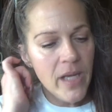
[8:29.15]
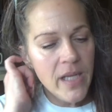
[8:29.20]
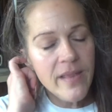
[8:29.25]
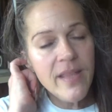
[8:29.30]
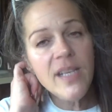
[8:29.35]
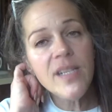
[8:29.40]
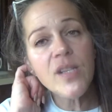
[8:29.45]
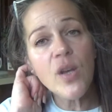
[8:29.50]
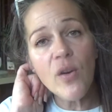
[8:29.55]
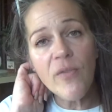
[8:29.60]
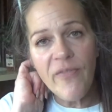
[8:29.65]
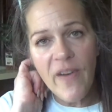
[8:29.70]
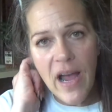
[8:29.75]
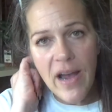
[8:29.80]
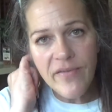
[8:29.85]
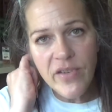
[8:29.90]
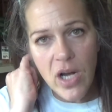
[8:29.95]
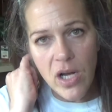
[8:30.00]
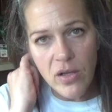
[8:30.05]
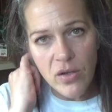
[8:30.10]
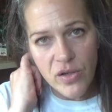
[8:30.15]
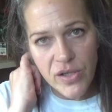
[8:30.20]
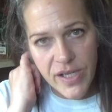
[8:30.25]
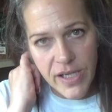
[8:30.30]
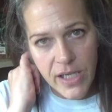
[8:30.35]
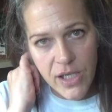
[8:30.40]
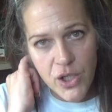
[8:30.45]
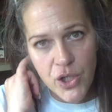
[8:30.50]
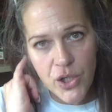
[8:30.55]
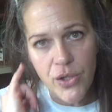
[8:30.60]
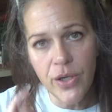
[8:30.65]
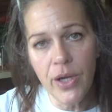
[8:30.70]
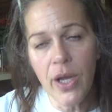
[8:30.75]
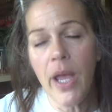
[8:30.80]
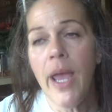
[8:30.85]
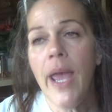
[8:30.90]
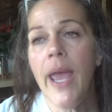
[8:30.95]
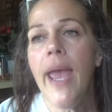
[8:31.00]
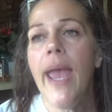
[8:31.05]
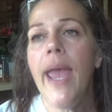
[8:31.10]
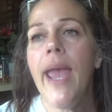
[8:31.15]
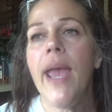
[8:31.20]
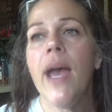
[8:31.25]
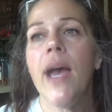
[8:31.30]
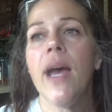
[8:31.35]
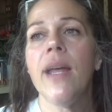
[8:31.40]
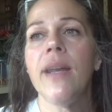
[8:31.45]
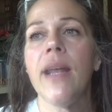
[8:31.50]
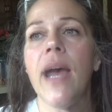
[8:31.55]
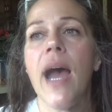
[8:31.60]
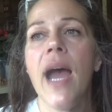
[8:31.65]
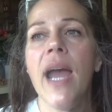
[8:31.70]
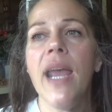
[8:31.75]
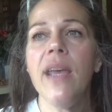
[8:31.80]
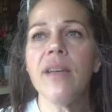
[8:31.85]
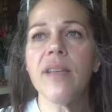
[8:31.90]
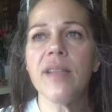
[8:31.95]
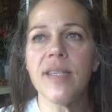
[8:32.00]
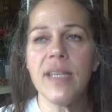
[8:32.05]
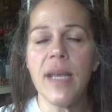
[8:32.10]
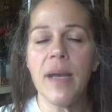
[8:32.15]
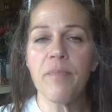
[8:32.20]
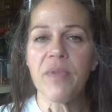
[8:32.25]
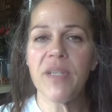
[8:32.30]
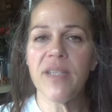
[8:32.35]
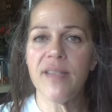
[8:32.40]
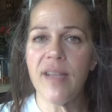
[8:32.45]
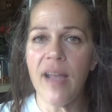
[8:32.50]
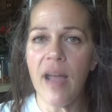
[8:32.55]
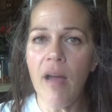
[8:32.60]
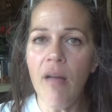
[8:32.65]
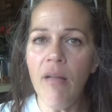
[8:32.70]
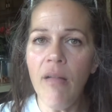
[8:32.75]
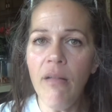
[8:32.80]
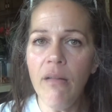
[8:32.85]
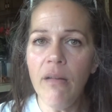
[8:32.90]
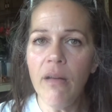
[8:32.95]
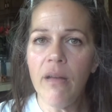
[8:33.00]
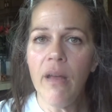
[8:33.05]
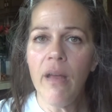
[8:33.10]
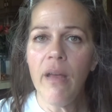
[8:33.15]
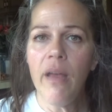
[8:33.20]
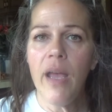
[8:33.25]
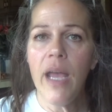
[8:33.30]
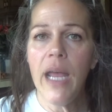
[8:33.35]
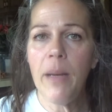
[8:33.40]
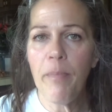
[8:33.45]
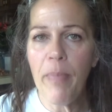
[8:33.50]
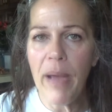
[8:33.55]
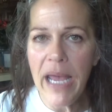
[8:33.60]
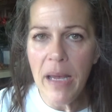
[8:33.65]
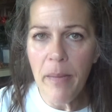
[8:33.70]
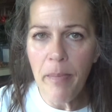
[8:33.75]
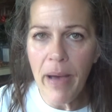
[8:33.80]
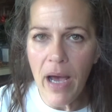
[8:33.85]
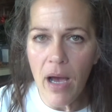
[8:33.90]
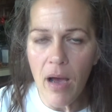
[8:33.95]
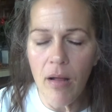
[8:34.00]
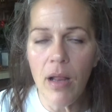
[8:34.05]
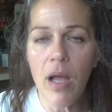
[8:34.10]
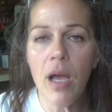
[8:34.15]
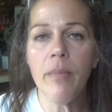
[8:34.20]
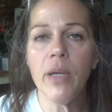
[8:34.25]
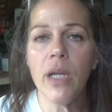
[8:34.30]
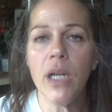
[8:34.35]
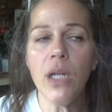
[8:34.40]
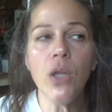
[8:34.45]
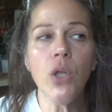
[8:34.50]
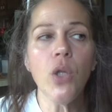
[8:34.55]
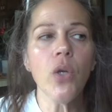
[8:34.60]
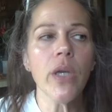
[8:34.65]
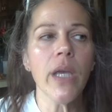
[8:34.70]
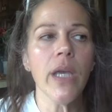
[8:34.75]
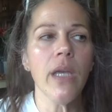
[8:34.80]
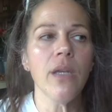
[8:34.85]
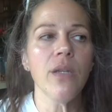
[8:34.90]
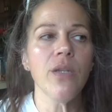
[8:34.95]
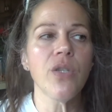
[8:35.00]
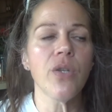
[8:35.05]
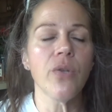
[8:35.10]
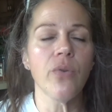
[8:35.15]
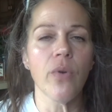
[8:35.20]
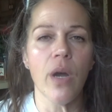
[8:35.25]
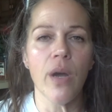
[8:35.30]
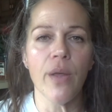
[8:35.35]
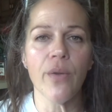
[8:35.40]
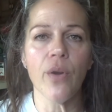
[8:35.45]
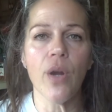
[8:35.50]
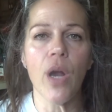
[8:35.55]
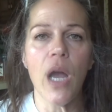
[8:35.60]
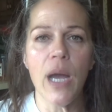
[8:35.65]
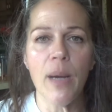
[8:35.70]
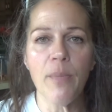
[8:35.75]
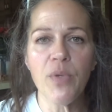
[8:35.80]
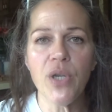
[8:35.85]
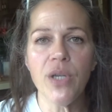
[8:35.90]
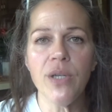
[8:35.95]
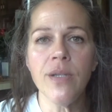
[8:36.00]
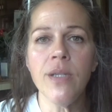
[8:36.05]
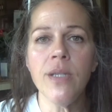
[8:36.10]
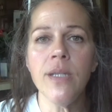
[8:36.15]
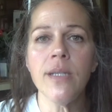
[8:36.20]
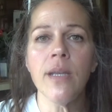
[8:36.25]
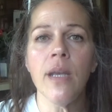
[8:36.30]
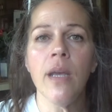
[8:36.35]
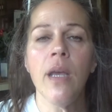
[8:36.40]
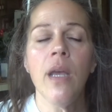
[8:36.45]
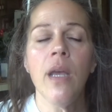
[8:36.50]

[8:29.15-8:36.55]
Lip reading: These are $5 each, and I accept Zelle and PayPal. I'm going to look into other options.